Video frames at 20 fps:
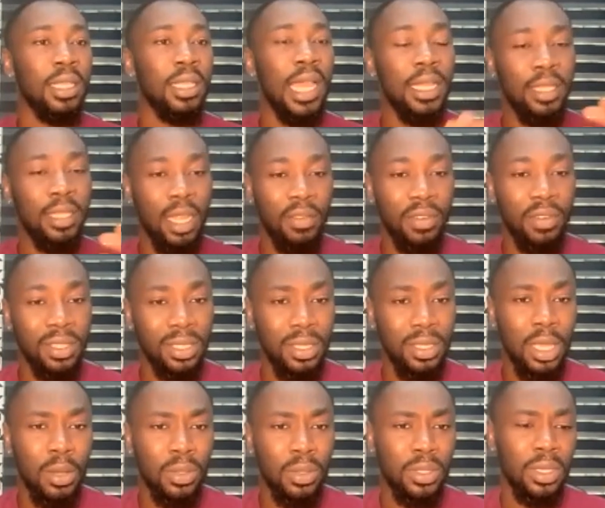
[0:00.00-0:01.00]
like
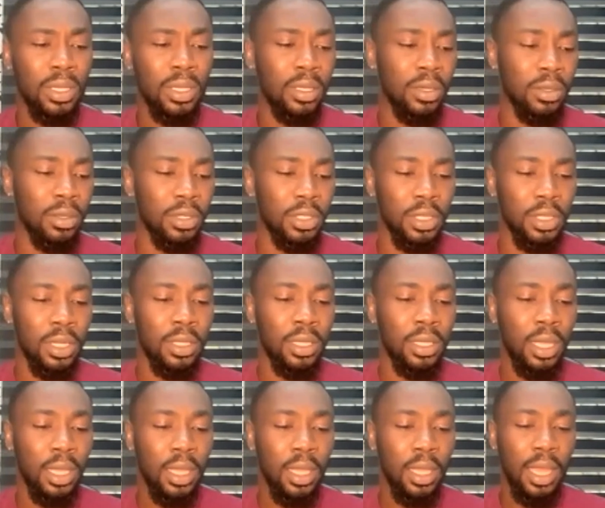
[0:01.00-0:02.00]
diversity, equity, and
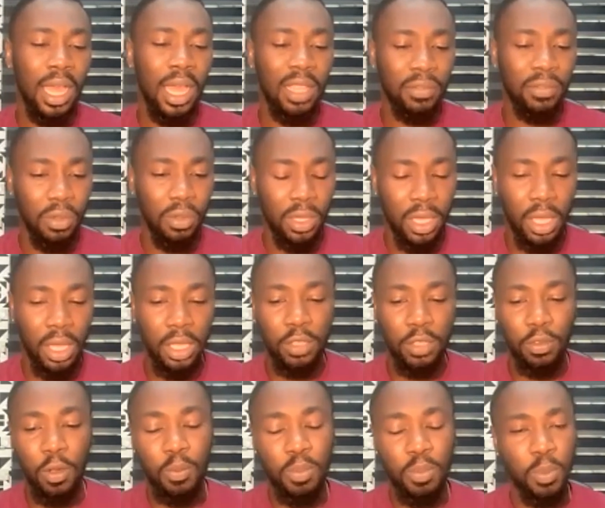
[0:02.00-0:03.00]
inclusion
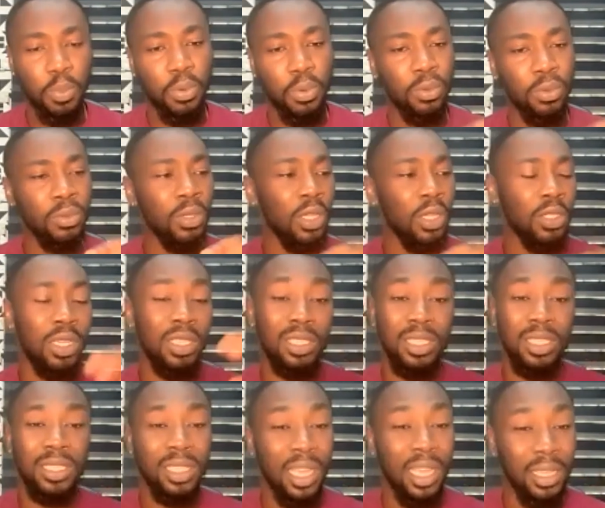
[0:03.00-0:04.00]
advocates for people, not
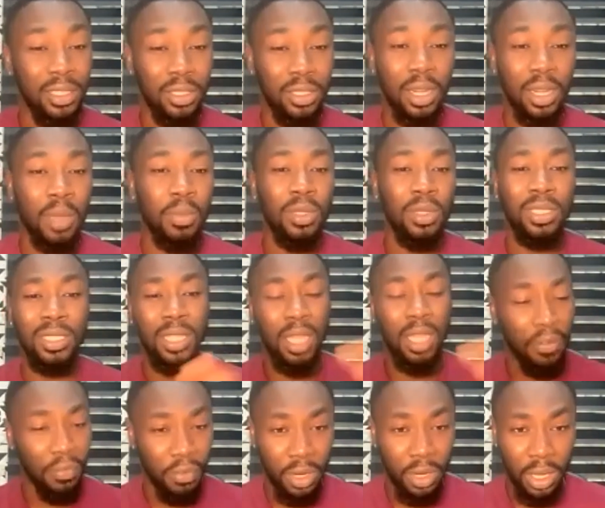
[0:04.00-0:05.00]
just in Nigeria, but in
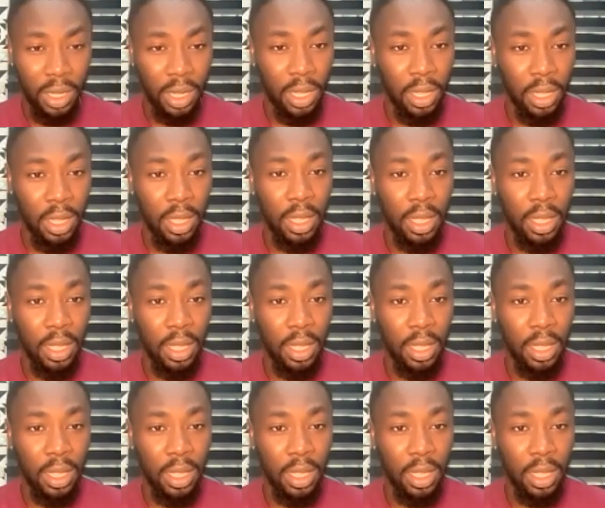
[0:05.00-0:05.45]
Africa.